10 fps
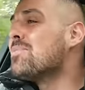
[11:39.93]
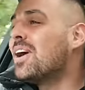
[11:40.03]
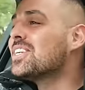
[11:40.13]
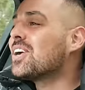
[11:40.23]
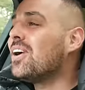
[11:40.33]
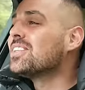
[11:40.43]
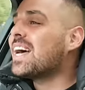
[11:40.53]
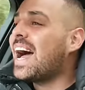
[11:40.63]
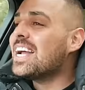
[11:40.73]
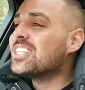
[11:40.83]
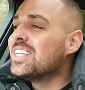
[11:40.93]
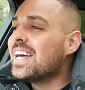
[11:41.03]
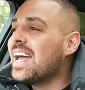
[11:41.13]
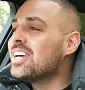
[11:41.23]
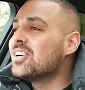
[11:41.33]
mileage cars actually
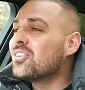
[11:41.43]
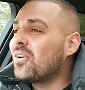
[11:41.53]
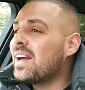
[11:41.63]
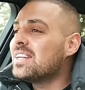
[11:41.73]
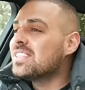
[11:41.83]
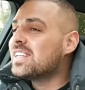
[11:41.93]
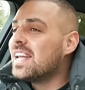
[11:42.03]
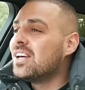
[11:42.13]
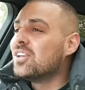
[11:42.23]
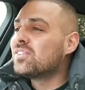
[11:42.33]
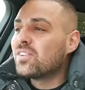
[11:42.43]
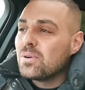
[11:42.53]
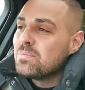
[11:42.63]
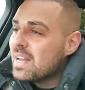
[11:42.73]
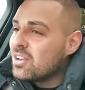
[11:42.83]
ain't great sellers for
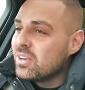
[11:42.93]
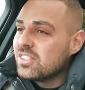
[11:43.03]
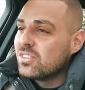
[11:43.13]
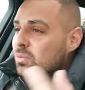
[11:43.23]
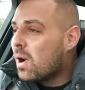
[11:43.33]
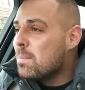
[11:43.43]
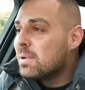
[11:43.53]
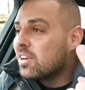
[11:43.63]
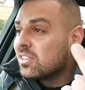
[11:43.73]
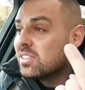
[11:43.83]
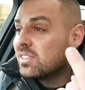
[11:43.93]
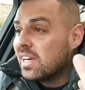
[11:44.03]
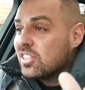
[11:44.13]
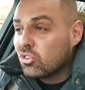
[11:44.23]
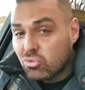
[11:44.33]
many reasons. One, because
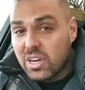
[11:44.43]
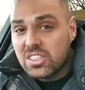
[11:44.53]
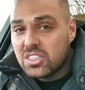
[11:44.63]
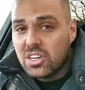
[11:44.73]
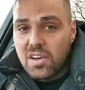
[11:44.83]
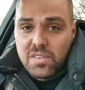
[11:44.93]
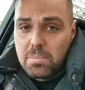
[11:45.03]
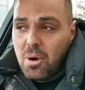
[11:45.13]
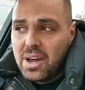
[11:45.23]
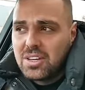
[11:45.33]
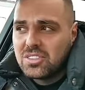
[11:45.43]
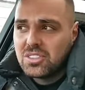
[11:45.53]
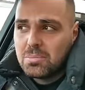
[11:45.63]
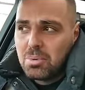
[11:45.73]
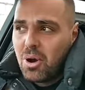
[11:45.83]
it's a risk, you know, for buyers
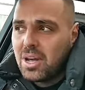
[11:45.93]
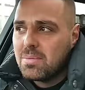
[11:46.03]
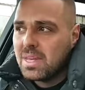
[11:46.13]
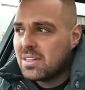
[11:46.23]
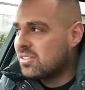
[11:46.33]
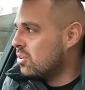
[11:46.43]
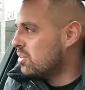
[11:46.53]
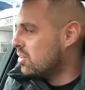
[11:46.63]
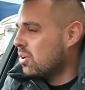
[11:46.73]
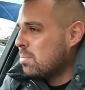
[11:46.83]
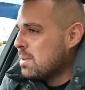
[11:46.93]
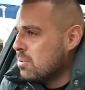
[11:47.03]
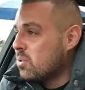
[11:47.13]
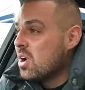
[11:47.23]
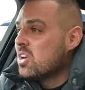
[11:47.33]
to buy them. They sort of, a lot of
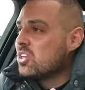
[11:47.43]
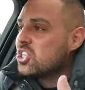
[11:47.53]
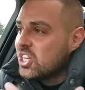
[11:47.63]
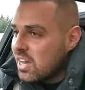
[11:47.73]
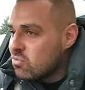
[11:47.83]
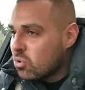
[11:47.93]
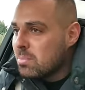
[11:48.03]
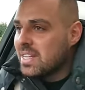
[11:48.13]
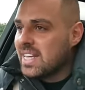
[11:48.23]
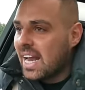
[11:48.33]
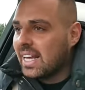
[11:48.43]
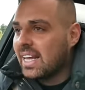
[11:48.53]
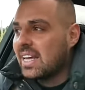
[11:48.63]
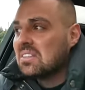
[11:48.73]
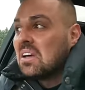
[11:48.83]
people, your general
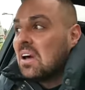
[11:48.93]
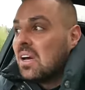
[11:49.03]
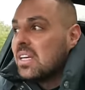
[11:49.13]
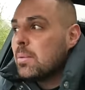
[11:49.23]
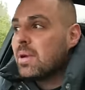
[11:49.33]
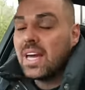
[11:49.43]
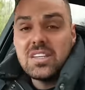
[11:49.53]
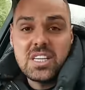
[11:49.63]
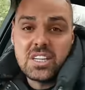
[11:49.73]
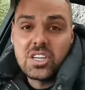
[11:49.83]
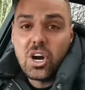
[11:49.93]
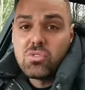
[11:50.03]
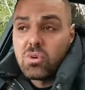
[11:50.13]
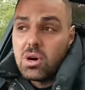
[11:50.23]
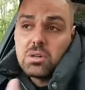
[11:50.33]
mentality is, yeah, but is it gonna go
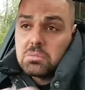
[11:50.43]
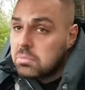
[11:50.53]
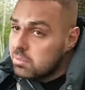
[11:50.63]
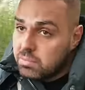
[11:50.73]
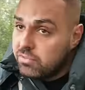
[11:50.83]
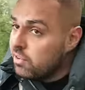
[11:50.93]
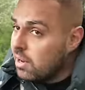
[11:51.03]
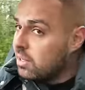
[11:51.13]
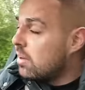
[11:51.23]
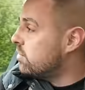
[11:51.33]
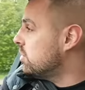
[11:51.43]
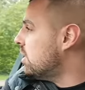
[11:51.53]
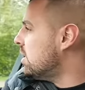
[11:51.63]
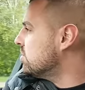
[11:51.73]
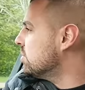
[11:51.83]
wrong? Fair enough, you know,
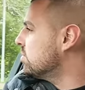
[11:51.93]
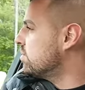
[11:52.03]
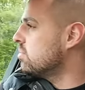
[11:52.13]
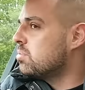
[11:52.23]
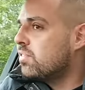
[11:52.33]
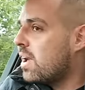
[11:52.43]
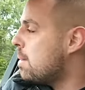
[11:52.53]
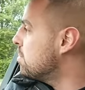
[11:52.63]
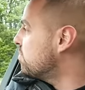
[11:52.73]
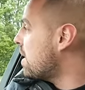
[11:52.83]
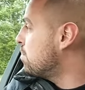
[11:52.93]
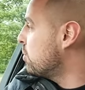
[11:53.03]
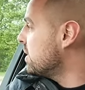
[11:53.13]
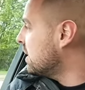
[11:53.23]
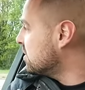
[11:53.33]
that's a fair
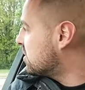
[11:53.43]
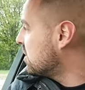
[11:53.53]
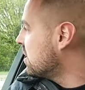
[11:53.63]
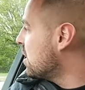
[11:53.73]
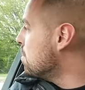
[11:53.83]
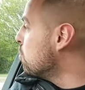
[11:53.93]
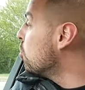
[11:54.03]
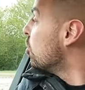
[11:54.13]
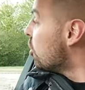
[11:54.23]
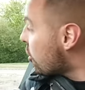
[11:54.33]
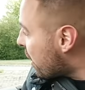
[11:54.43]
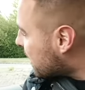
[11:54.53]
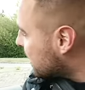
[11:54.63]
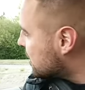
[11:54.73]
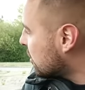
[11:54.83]
point. It's more
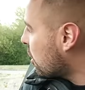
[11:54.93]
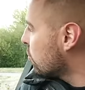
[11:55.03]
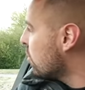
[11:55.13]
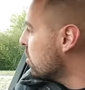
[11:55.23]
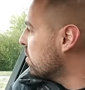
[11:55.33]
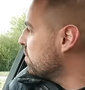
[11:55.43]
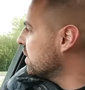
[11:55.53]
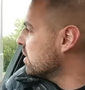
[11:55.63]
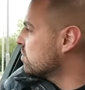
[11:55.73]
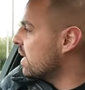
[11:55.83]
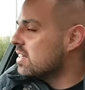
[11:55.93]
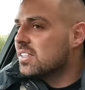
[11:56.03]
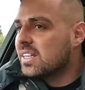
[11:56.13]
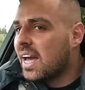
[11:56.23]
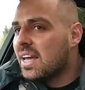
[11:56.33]
likely to go wrong, I think that's fair to
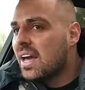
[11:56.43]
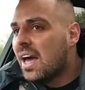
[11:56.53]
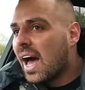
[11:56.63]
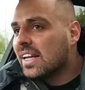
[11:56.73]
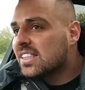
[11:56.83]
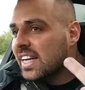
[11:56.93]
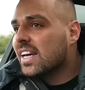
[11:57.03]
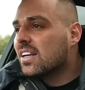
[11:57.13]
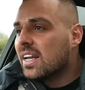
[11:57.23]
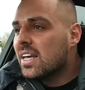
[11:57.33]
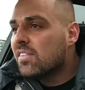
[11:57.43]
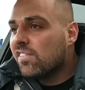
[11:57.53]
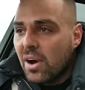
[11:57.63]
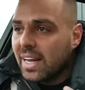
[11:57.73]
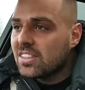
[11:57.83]
say. And secondly,
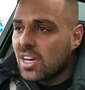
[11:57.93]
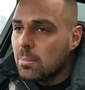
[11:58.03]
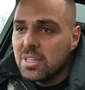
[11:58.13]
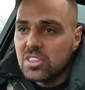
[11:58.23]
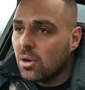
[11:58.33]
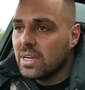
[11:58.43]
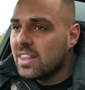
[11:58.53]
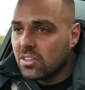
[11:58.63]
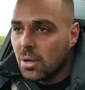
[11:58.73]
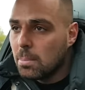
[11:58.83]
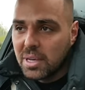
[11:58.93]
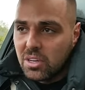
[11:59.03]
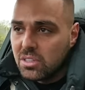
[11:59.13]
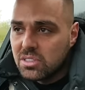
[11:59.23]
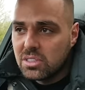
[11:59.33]
finance companies don't lend on them
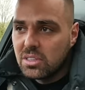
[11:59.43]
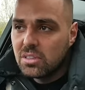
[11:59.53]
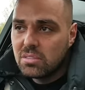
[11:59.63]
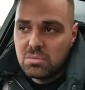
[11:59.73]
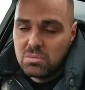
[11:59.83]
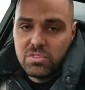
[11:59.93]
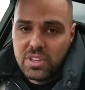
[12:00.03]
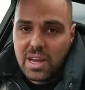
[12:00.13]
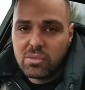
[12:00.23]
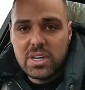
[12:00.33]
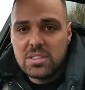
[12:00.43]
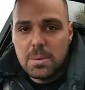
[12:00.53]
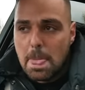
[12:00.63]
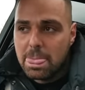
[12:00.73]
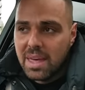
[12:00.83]
because, for that
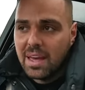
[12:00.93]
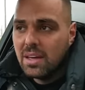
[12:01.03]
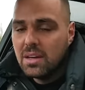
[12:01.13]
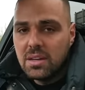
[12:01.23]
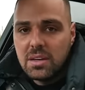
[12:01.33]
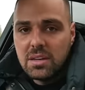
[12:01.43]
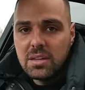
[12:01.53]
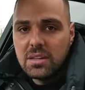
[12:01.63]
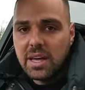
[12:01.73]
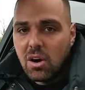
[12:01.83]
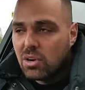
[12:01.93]
reason, they're high